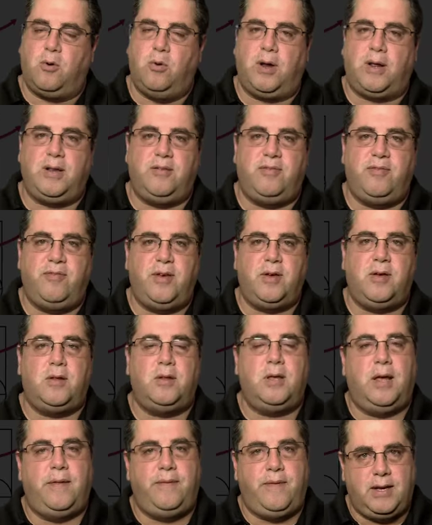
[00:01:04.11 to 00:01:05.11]
quickly
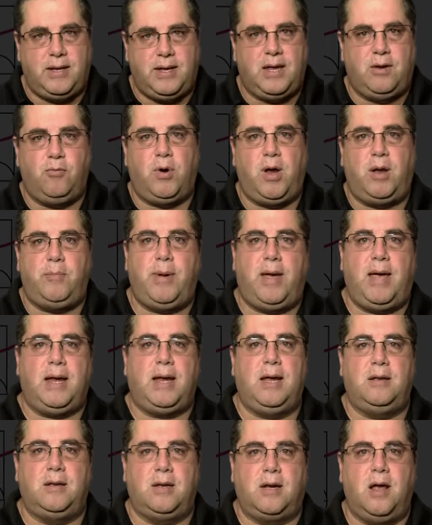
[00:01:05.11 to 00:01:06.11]
fill and then get right
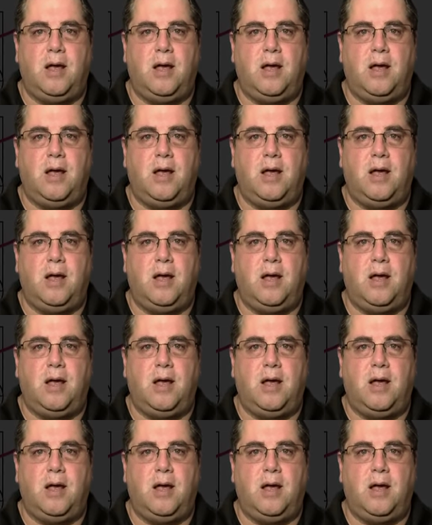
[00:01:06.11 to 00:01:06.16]
back into